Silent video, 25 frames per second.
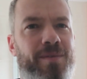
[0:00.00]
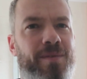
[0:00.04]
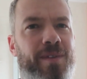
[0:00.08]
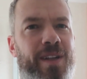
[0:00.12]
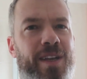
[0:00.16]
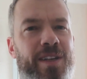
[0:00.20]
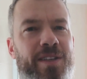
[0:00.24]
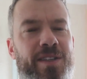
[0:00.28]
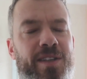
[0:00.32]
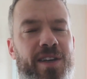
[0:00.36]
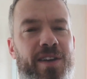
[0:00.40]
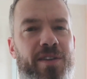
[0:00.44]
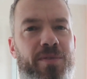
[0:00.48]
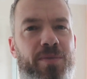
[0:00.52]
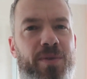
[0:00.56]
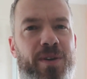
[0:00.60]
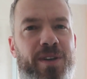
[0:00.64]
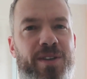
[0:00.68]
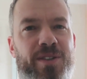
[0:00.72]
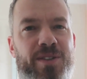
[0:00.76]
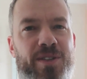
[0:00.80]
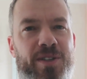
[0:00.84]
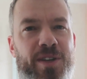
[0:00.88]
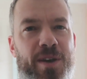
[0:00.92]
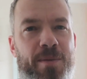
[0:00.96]
Let's see if we
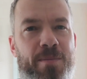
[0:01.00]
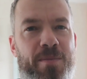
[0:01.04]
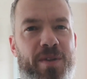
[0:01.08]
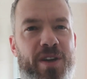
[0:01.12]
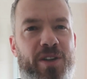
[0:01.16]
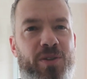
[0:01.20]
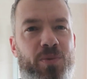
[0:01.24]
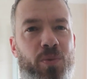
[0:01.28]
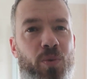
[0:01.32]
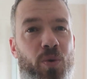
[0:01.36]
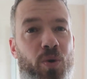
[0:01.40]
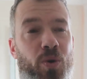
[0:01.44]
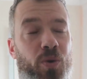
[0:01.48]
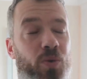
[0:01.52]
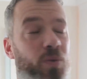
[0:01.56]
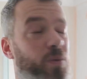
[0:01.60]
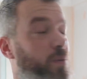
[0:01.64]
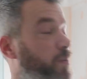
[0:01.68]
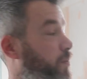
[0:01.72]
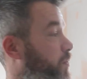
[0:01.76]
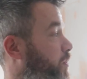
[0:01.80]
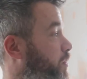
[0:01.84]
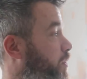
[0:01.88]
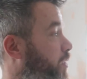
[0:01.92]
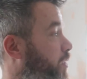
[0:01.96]
can skim this wall